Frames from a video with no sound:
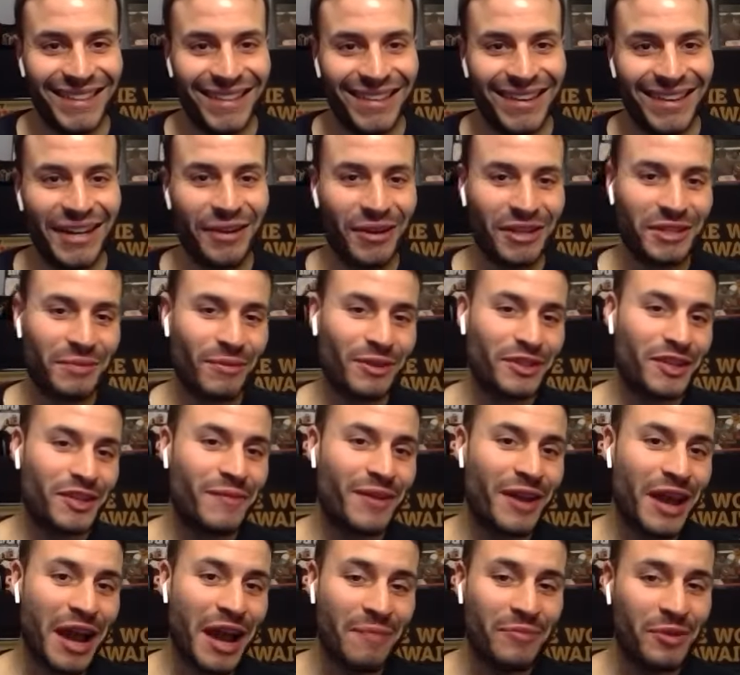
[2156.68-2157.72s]
Anyway, he must have
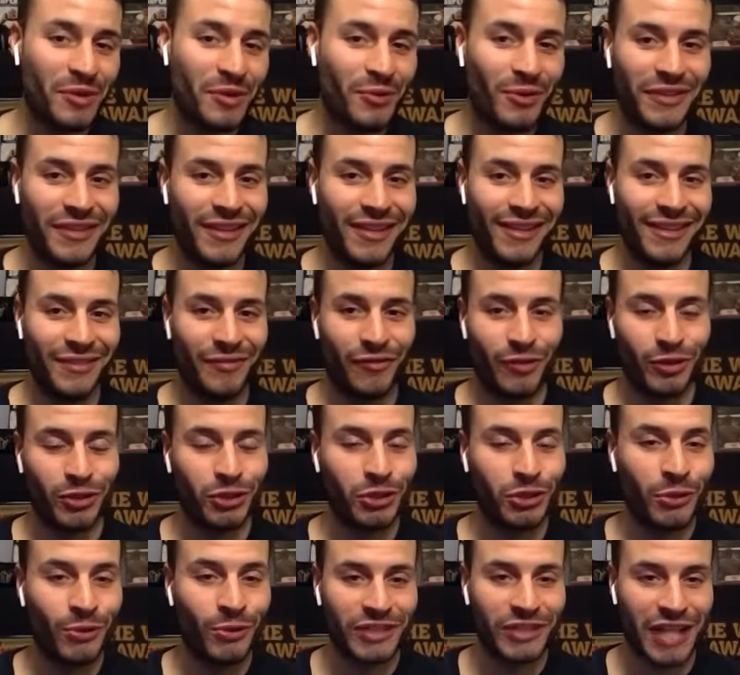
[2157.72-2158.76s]
been happy with for
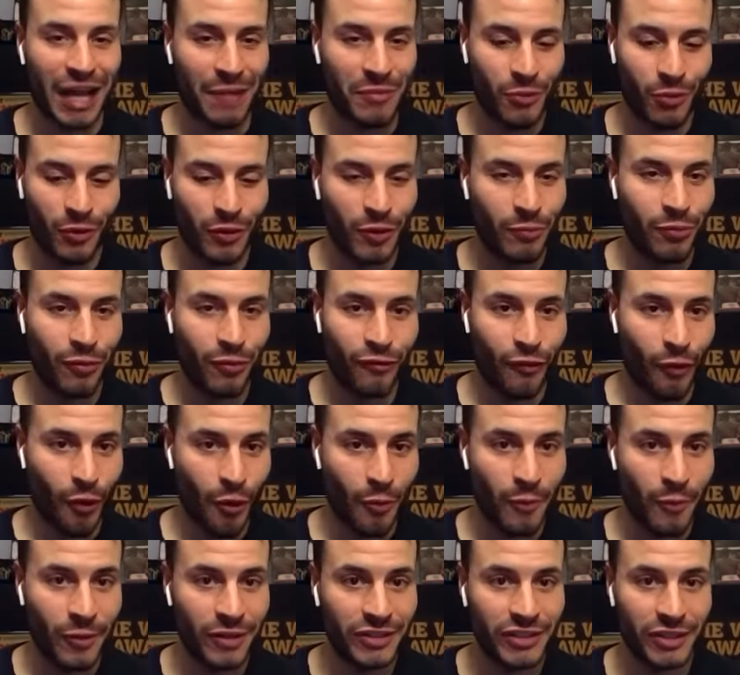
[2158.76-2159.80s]
sure he was happy with the
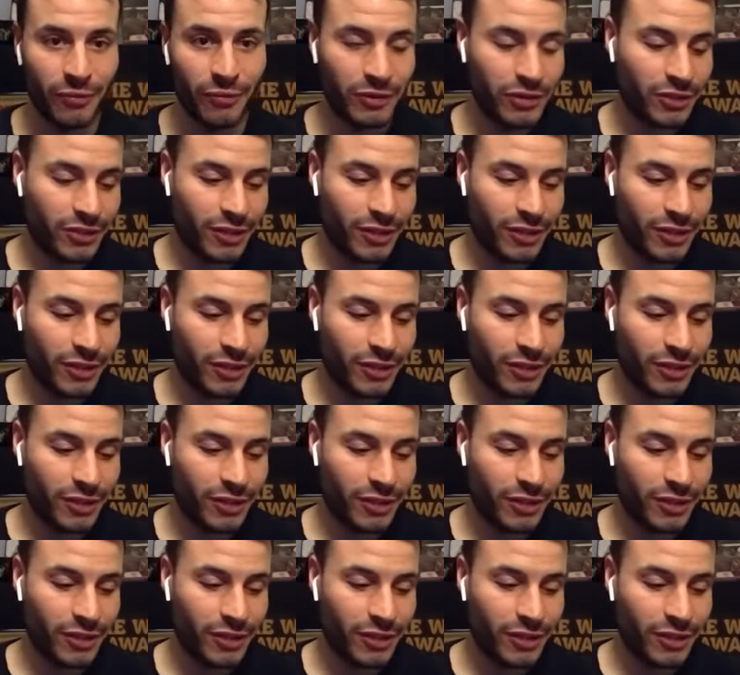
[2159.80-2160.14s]
performance. It was,